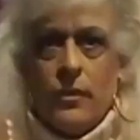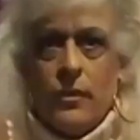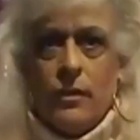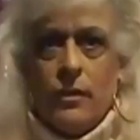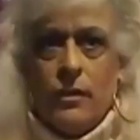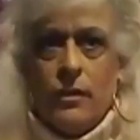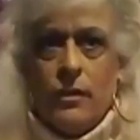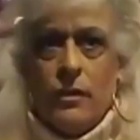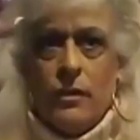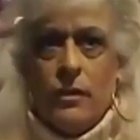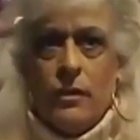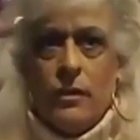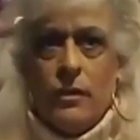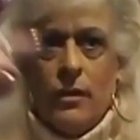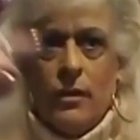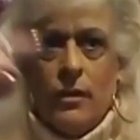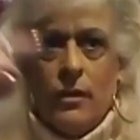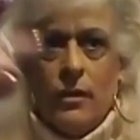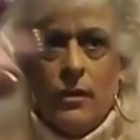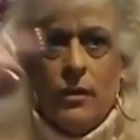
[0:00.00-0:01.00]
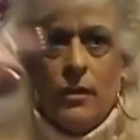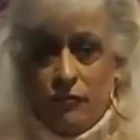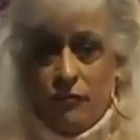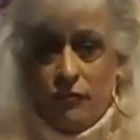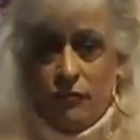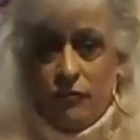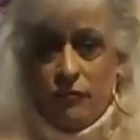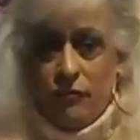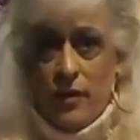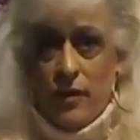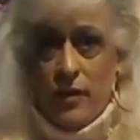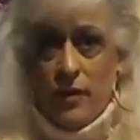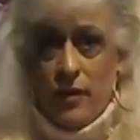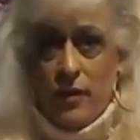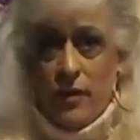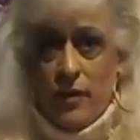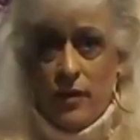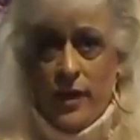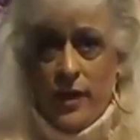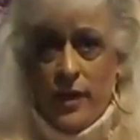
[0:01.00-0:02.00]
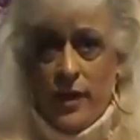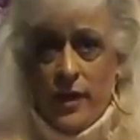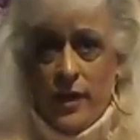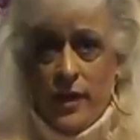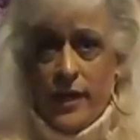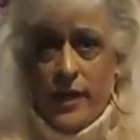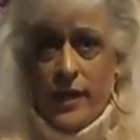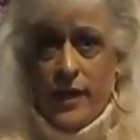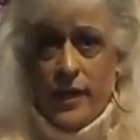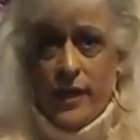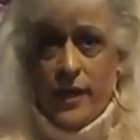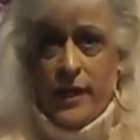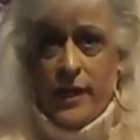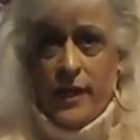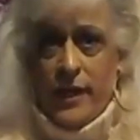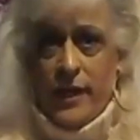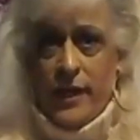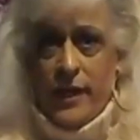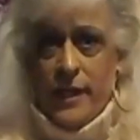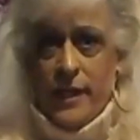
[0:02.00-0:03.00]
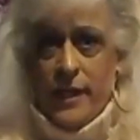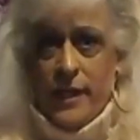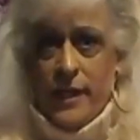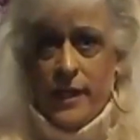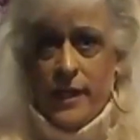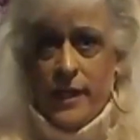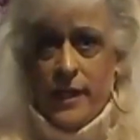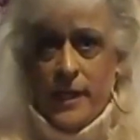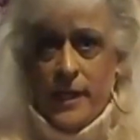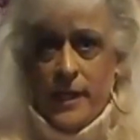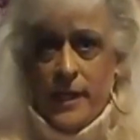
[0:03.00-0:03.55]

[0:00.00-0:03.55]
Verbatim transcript: on this monitor in front of them, and